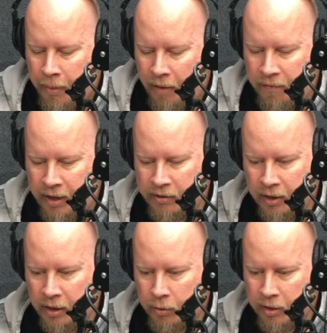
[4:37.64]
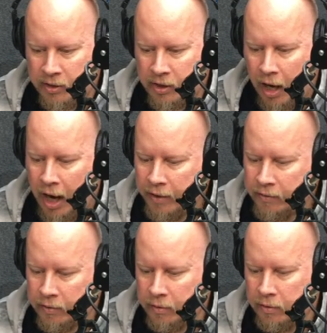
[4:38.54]
facing increased
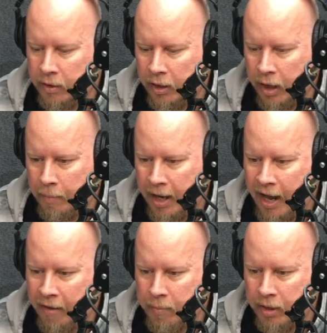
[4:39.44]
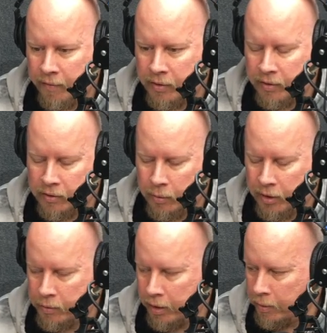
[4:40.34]
costs and have been ever since
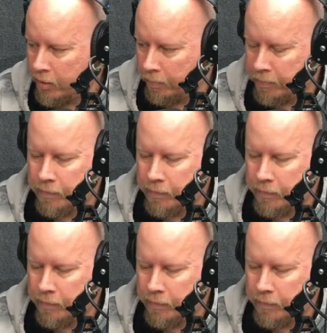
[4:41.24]
2021.